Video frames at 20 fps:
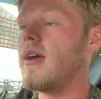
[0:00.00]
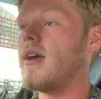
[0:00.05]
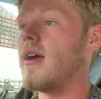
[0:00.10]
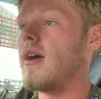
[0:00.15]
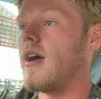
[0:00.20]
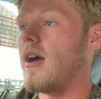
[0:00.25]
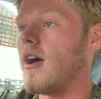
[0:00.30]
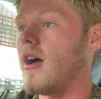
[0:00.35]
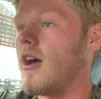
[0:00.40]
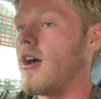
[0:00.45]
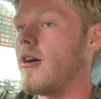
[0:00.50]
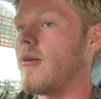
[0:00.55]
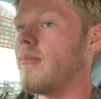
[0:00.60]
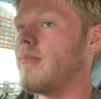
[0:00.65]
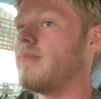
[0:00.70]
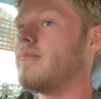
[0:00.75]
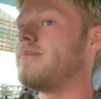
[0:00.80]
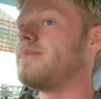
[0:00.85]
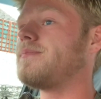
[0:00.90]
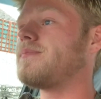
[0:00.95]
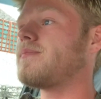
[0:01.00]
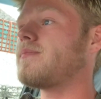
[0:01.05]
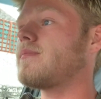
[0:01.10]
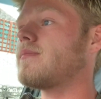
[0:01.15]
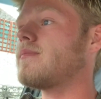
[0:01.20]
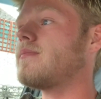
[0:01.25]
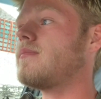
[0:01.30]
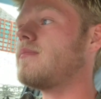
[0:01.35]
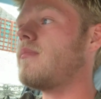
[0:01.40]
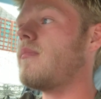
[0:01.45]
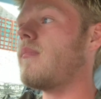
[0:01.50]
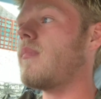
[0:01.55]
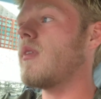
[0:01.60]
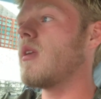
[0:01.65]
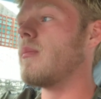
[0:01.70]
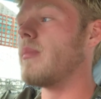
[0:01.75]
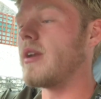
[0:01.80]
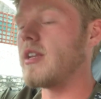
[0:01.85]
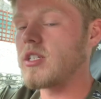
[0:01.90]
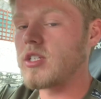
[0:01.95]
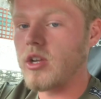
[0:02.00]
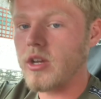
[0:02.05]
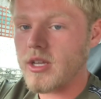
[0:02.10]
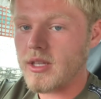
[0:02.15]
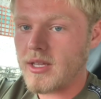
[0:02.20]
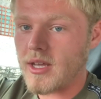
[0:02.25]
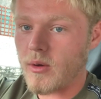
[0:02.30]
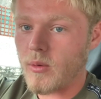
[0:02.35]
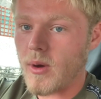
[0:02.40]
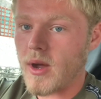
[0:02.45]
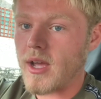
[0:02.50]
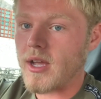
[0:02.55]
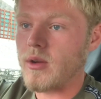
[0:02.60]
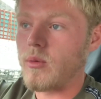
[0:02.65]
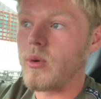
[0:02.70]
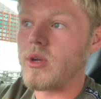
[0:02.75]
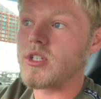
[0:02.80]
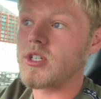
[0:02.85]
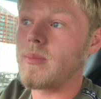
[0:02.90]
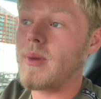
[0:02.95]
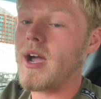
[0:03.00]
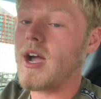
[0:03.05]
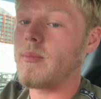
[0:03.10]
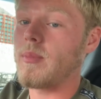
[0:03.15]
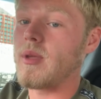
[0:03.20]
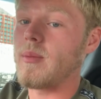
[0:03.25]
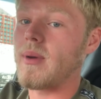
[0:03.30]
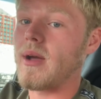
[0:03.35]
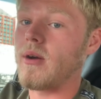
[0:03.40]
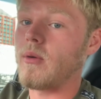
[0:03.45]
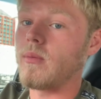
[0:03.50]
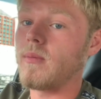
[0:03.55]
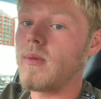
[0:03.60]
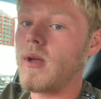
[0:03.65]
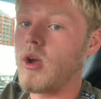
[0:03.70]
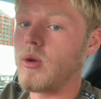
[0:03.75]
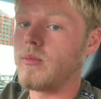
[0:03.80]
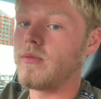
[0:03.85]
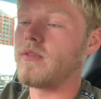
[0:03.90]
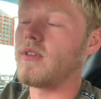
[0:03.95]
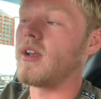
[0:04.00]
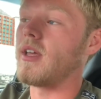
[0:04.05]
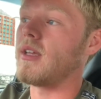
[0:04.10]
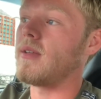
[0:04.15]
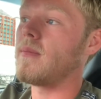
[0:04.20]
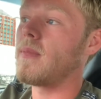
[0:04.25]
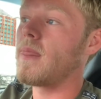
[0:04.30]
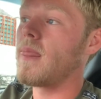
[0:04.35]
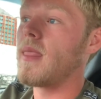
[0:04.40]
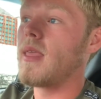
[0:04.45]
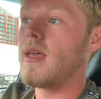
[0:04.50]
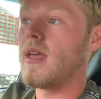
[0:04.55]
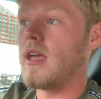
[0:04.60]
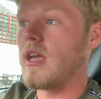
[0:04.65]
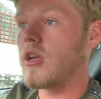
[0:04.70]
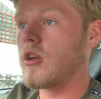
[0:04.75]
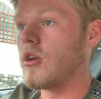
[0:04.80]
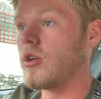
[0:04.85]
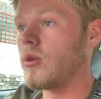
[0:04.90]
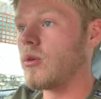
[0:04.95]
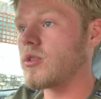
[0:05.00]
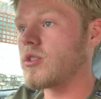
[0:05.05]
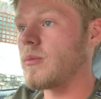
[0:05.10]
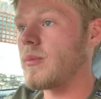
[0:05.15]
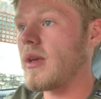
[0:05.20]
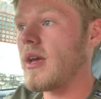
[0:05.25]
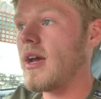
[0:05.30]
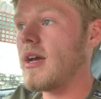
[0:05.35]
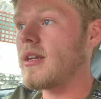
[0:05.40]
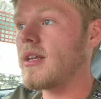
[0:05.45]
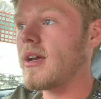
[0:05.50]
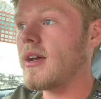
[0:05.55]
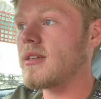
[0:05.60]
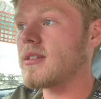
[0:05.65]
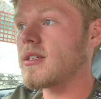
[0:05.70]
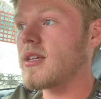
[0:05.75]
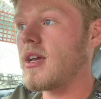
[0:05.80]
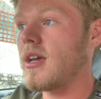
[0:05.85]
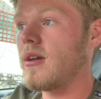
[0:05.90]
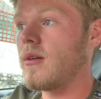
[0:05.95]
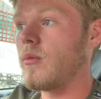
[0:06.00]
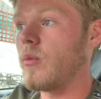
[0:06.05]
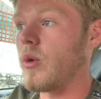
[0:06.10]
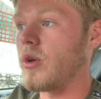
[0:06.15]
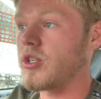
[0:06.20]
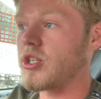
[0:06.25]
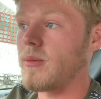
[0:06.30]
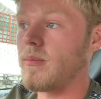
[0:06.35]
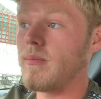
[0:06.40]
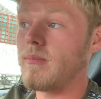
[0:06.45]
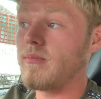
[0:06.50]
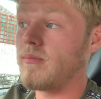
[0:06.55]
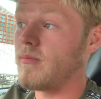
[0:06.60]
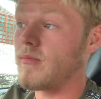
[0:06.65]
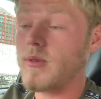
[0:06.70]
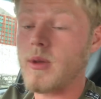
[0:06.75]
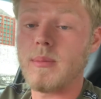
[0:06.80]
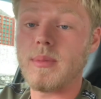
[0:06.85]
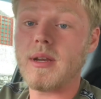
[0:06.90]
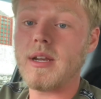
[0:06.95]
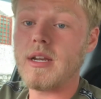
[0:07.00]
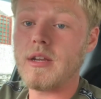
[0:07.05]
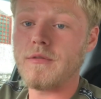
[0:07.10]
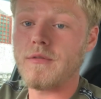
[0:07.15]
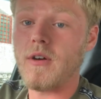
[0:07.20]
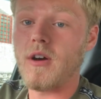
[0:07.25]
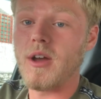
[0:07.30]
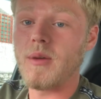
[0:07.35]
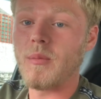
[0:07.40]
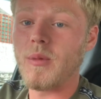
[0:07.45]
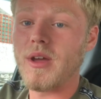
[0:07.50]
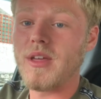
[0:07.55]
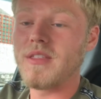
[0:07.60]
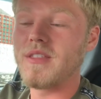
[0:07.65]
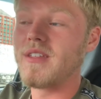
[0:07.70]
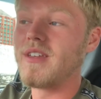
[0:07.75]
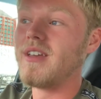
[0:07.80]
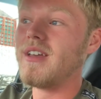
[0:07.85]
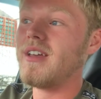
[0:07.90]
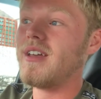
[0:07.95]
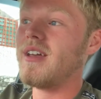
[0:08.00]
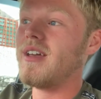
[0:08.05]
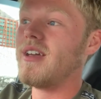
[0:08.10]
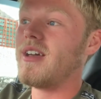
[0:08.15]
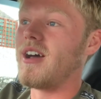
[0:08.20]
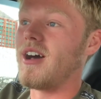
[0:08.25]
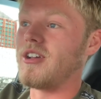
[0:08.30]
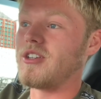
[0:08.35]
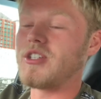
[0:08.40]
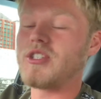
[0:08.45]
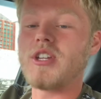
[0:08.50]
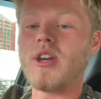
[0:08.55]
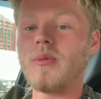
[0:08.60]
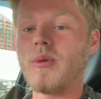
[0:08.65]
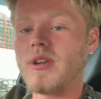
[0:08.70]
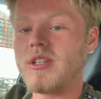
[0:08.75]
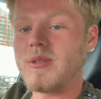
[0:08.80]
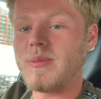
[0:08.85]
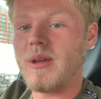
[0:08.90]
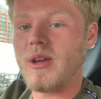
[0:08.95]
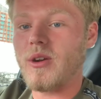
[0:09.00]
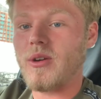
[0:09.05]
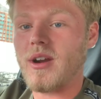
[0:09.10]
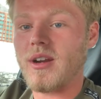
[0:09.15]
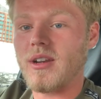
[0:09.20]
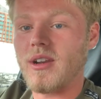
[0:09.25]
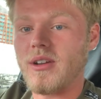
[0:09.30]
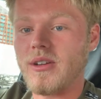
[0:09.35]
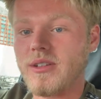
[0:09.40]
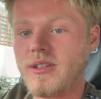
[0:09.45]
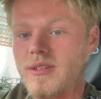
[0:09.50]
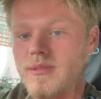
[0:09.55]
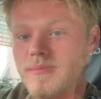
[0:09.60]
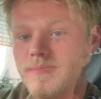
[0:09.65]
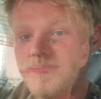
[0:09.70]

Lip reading: But it's looking that way, which I'm happy about, hopefully. It could also be a head gasket, which I'm completely fine with. I just don't want it to be a cracked liner.